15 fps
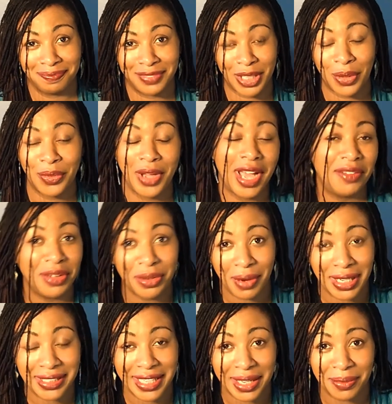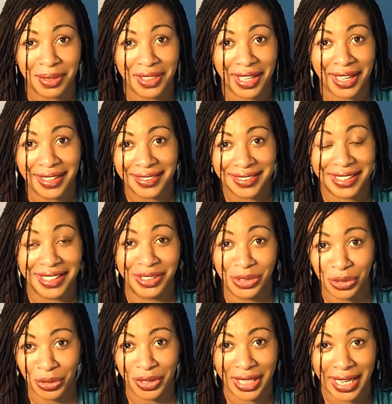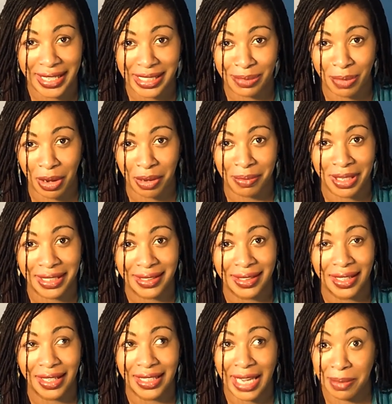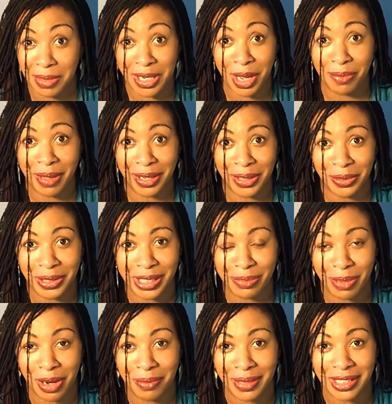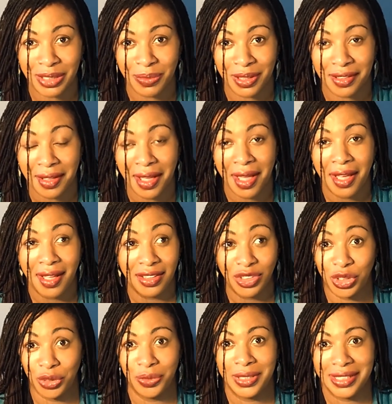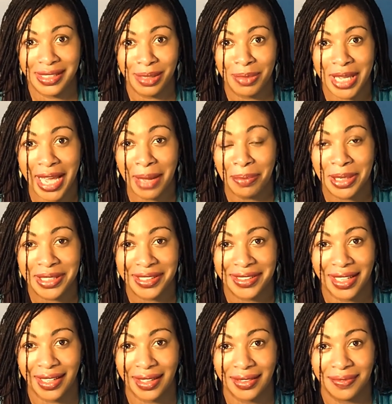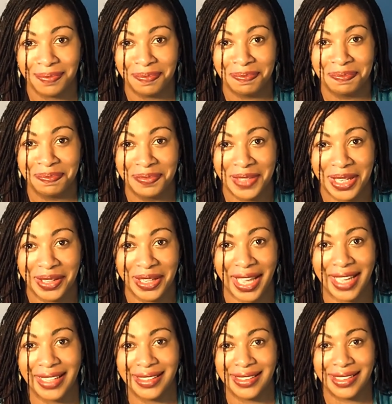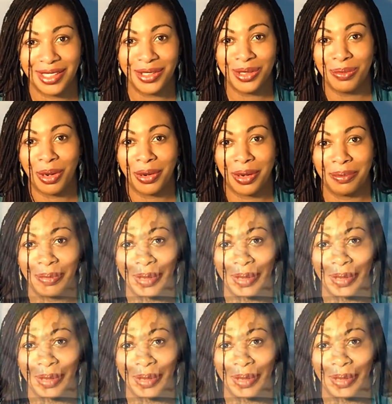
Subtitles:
So have a great day with that. Enjoy, experiment, and let me know about your experiments with choosing to be happy today. Okay, see you tomorrow.